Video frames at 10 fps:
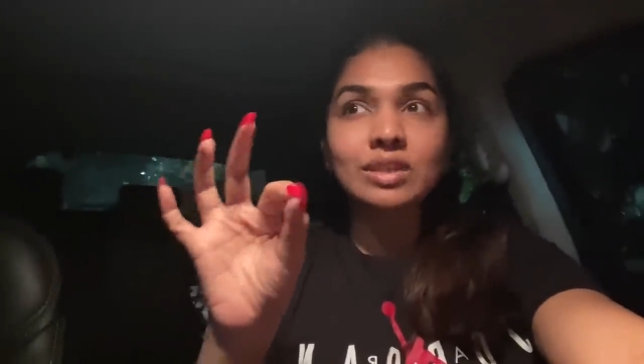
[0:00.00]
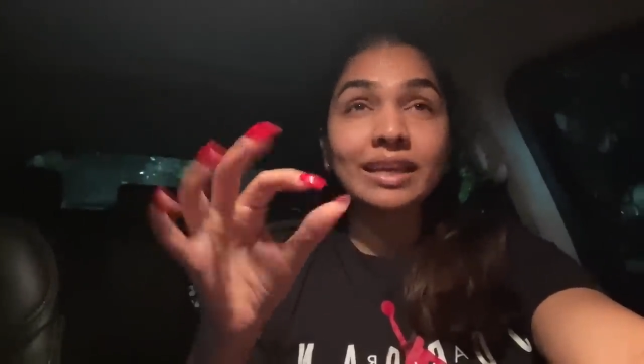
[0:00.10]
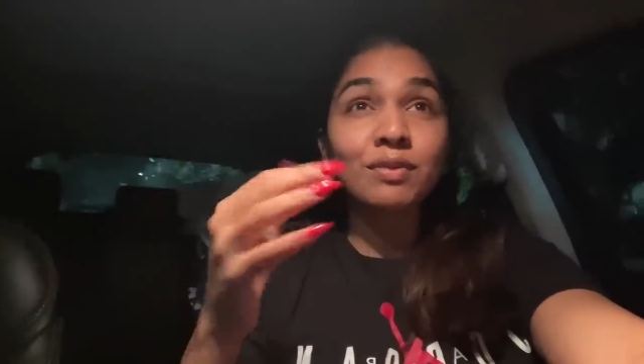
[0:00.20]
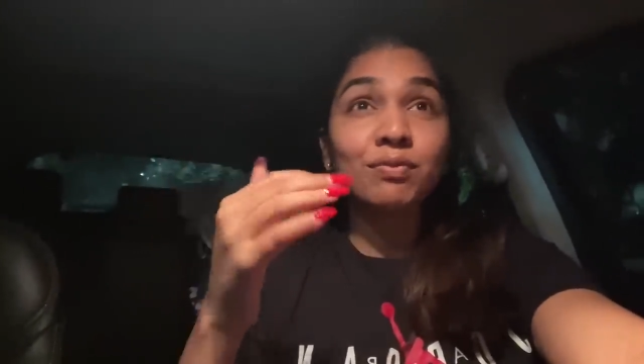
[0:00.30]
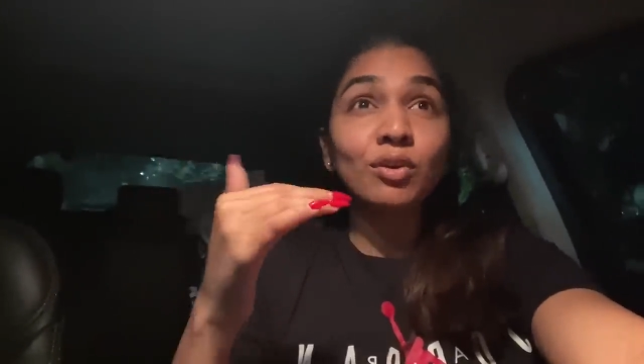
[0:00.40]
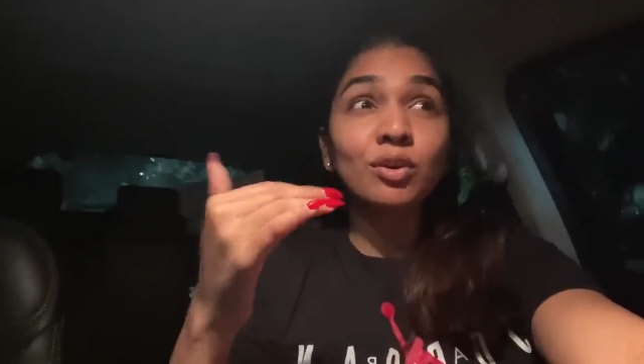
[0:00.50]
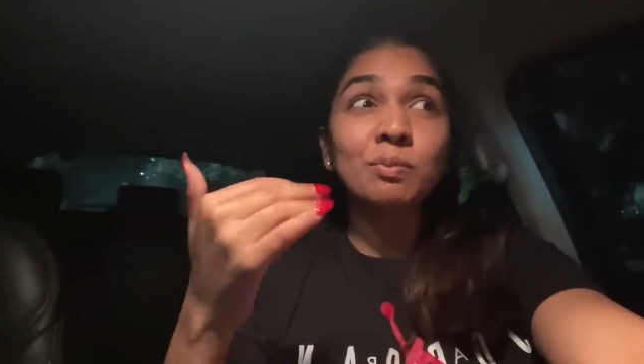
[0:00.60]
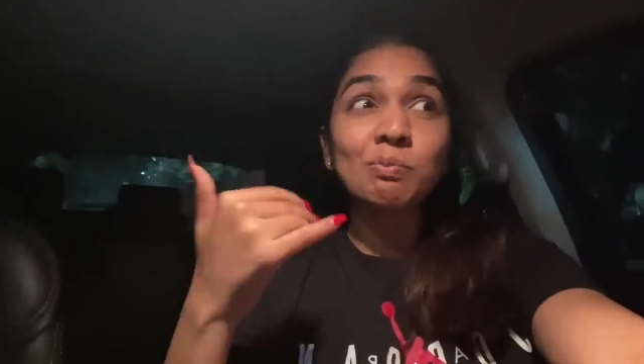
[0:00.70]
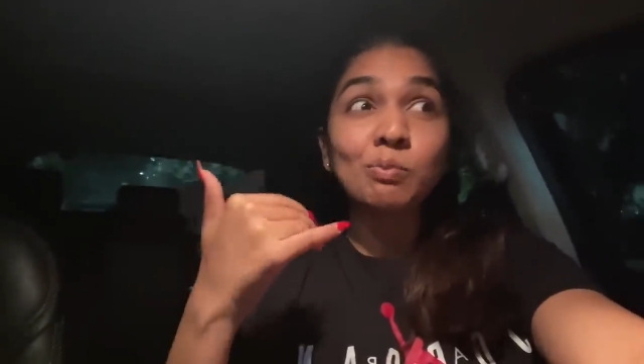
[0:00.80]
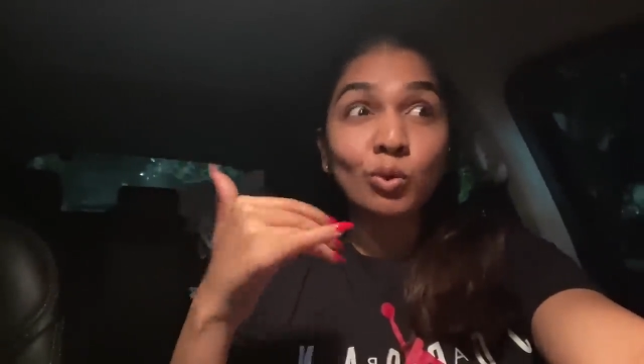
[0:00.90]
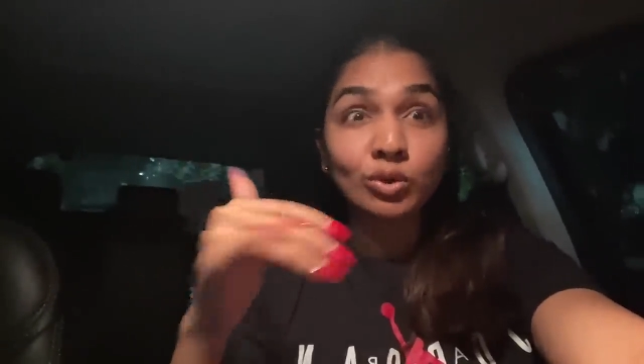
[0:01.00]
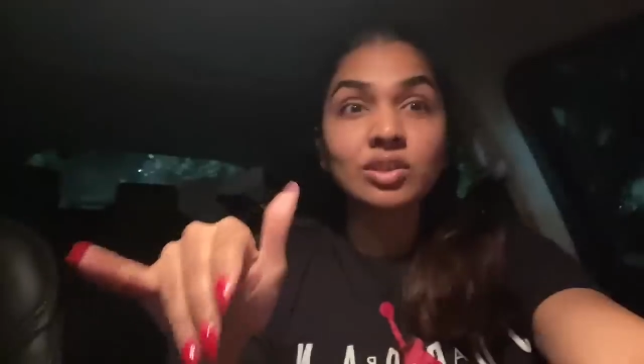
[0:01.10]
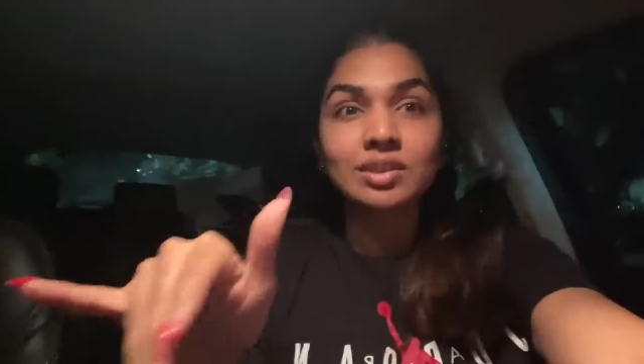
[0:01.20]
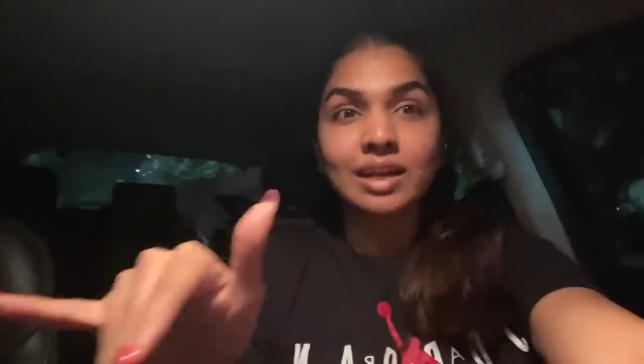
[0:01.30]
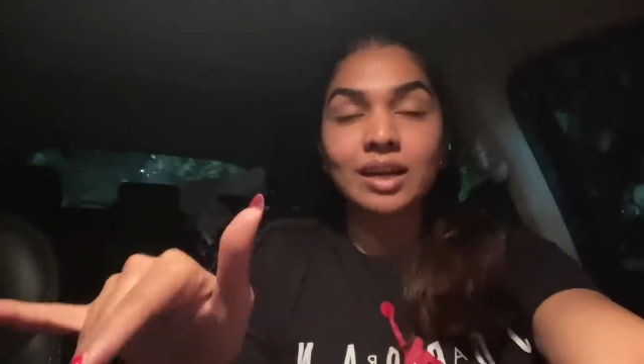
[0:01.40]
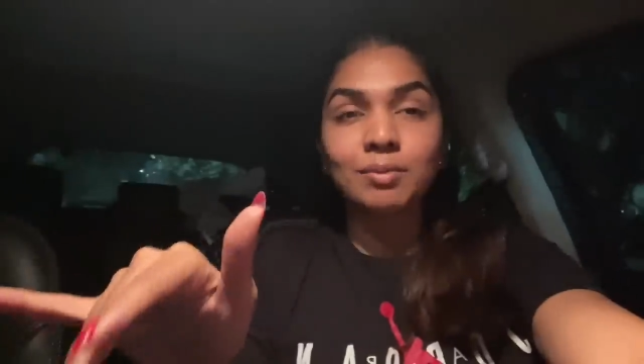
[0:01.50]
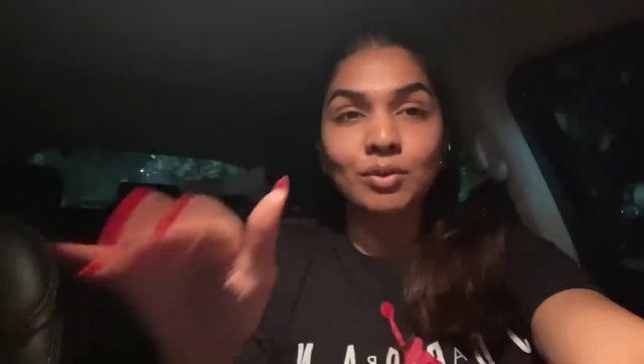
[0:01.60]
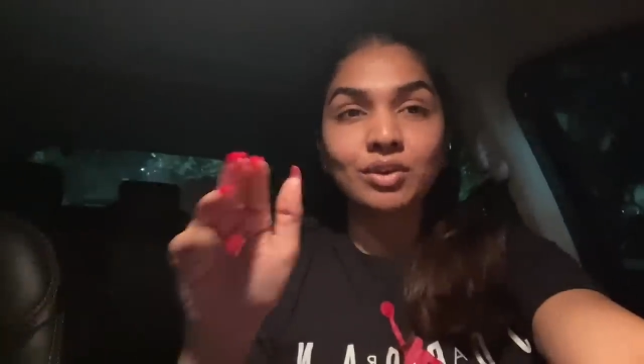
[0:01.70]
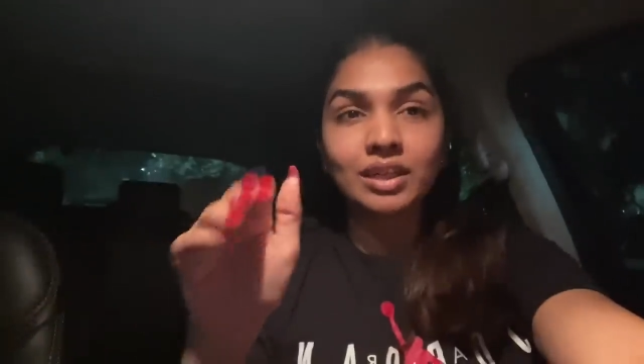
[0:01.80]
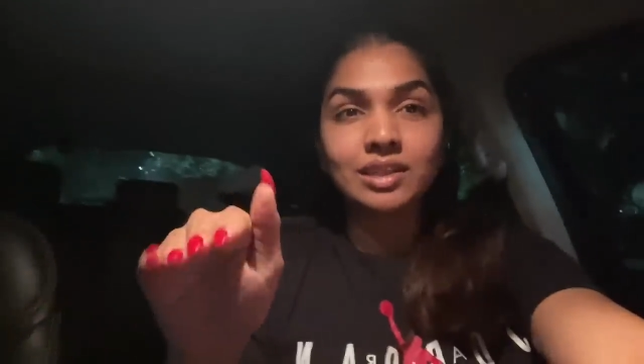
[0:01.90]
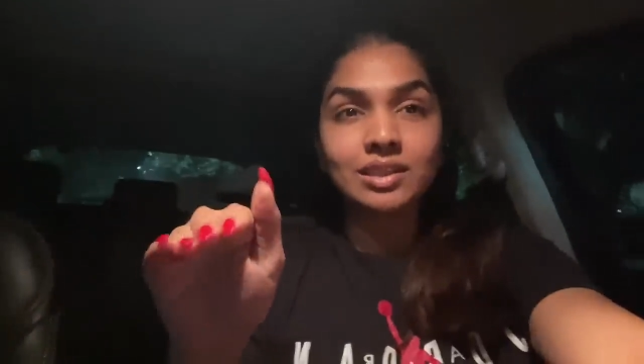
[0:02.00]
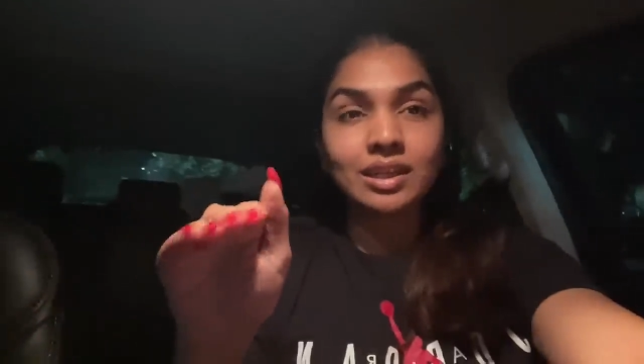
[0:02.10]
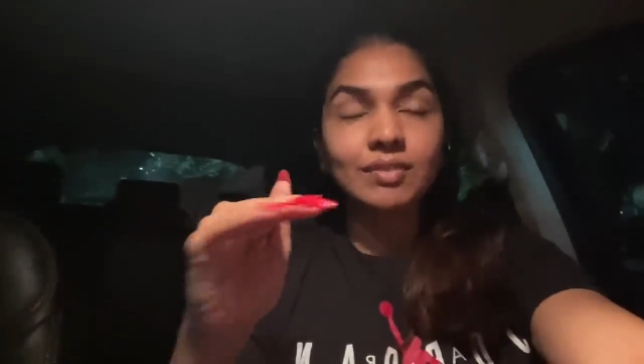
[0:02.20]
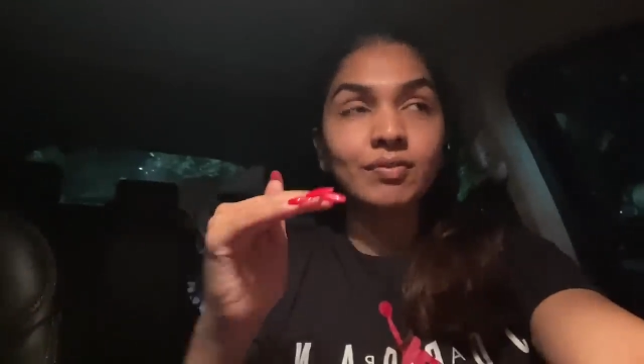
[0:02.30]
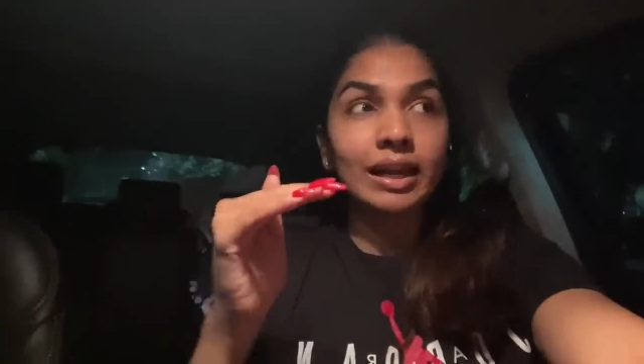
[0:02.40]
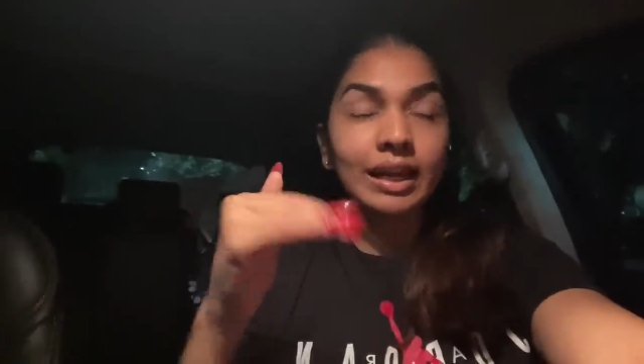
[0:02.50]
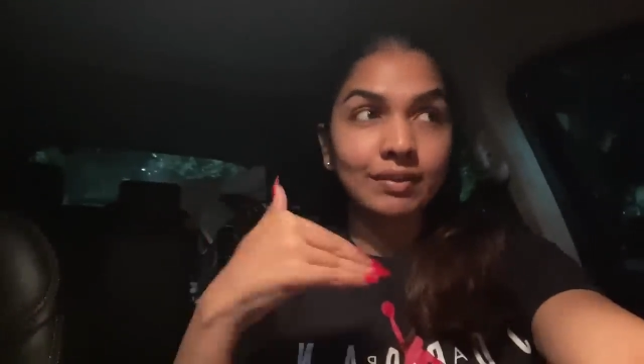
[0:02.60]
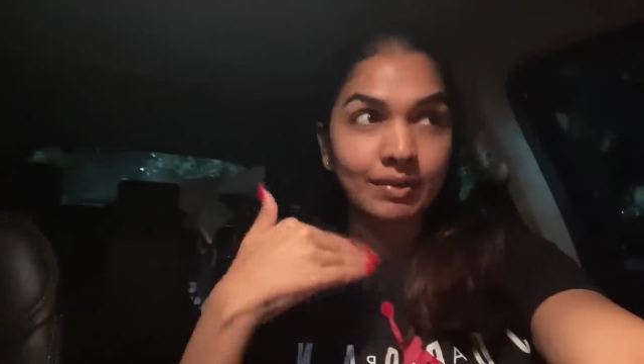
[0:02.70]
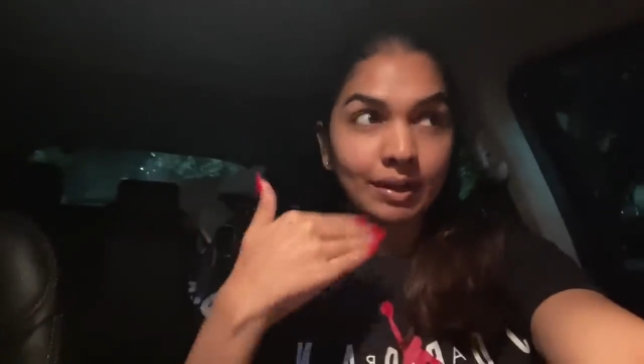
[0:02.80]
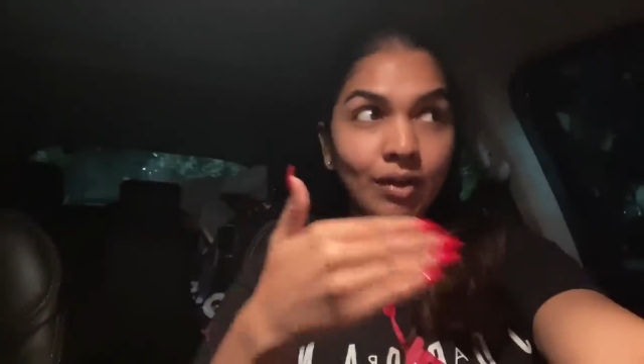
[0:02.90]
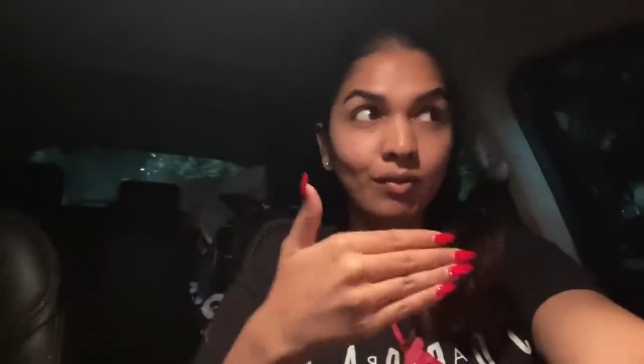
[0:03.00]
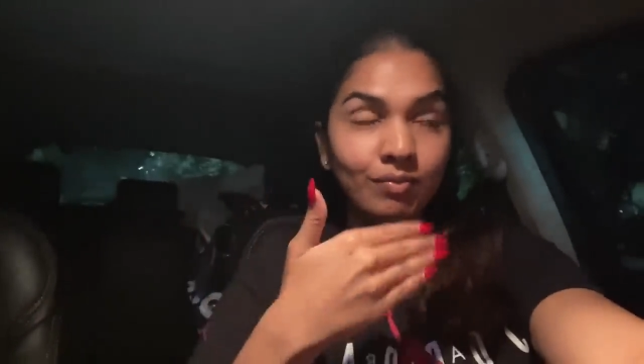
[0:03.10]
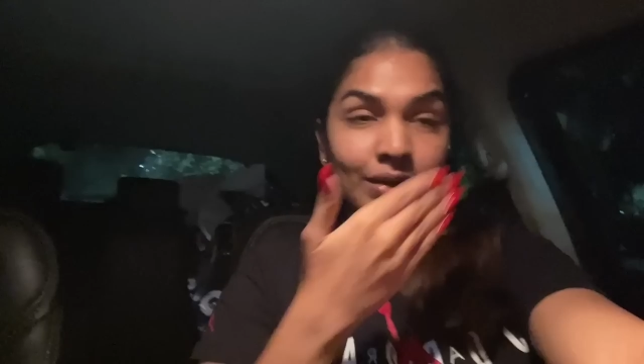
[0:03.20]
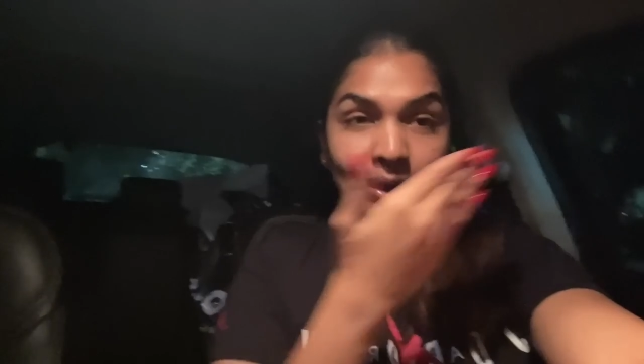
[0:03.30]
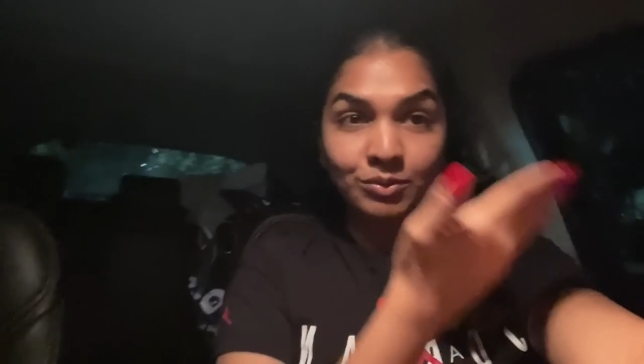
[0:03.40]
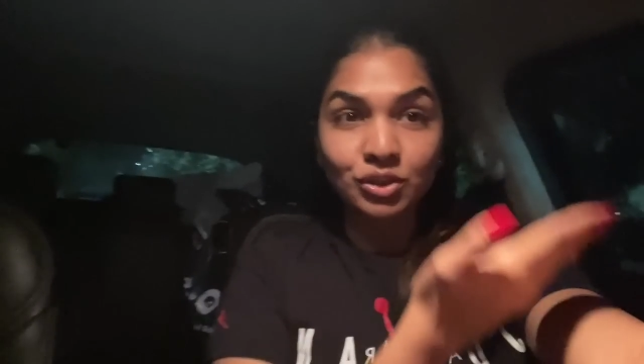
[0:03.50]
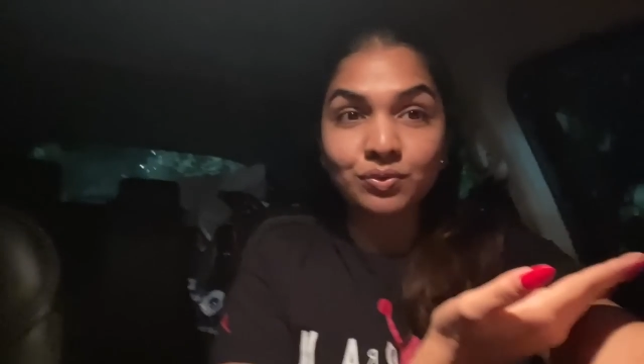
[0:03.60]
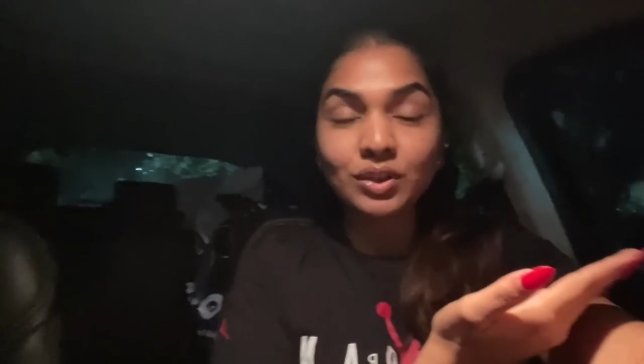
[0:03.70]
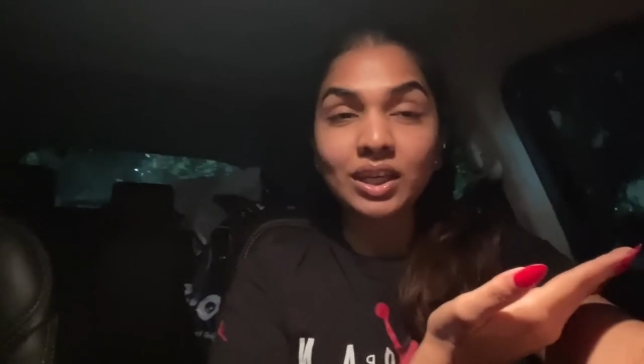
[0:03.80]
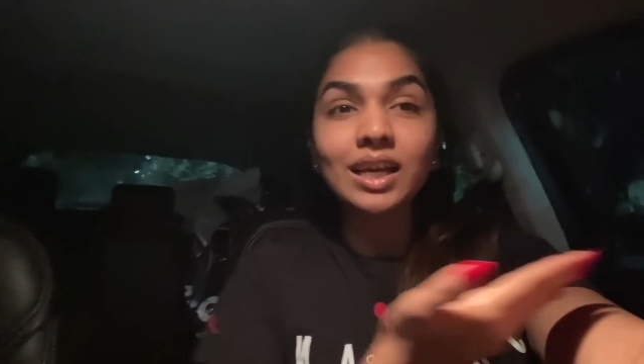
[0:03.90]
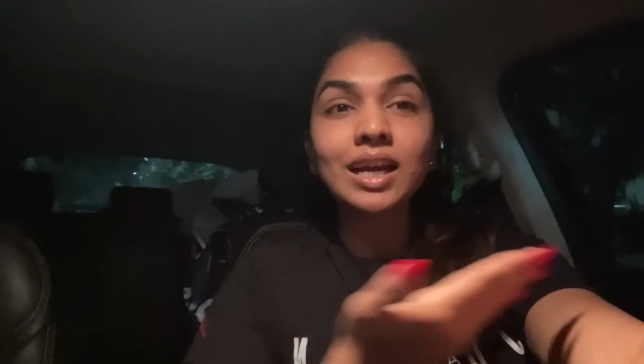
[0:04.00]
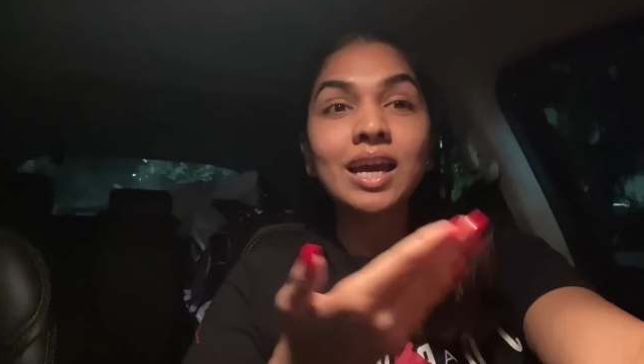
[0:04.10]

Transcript: like, if not the most sad about reason why, like, when I'm shifting,